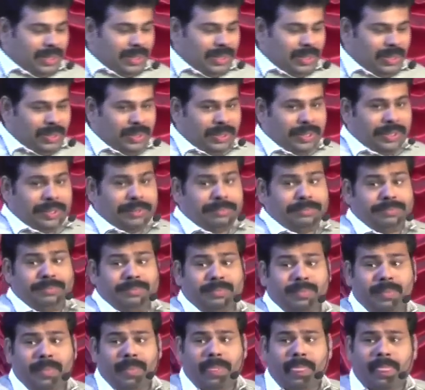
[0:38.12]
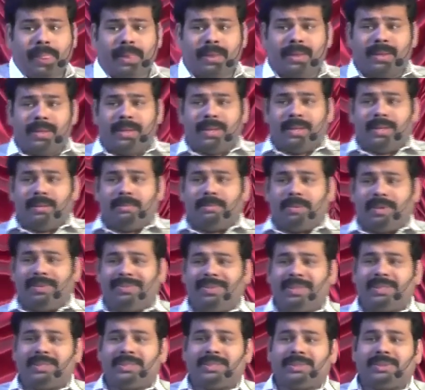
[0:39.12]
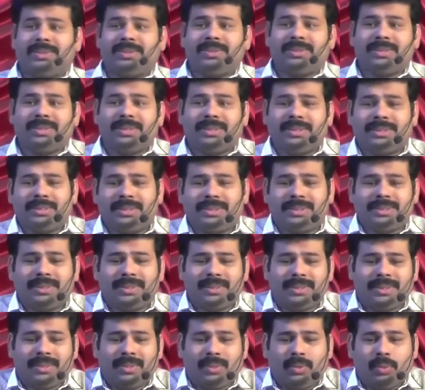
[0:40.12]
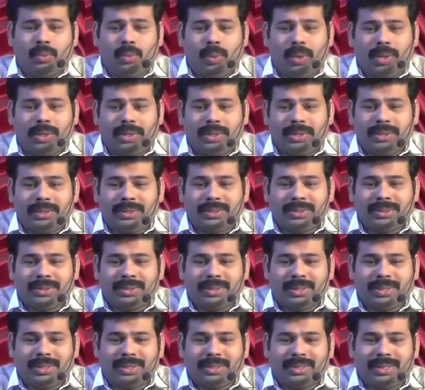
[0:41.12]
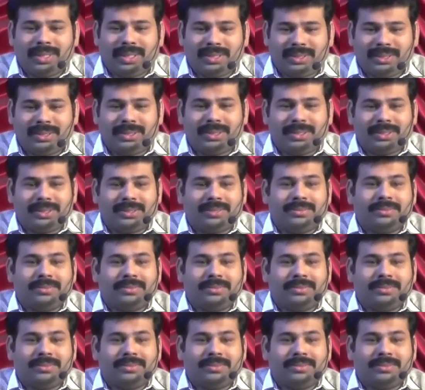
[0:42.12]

Okay. My first question is, what is testing?